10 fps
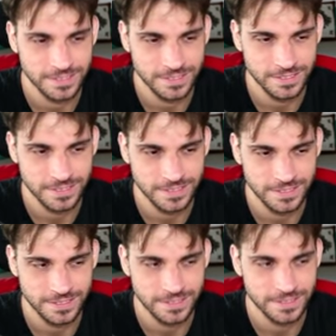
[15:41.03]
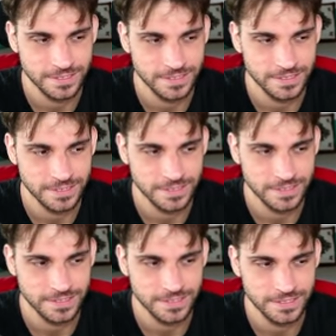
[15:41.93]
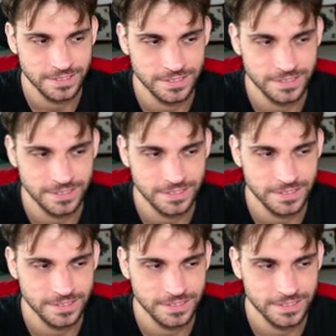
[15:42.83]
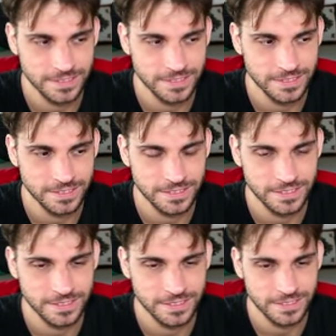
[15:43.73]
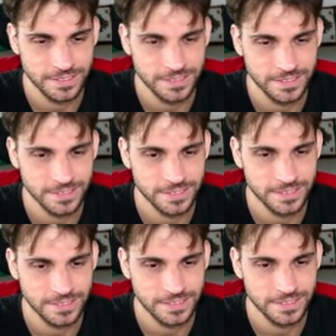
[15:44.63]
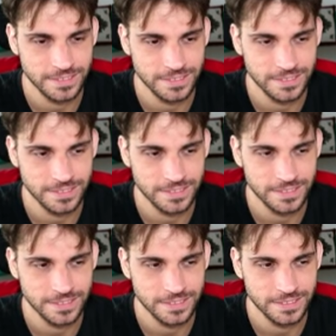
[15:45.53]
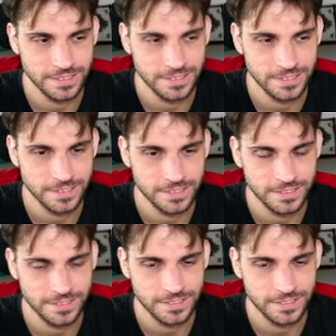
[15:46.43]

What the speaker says: (silent)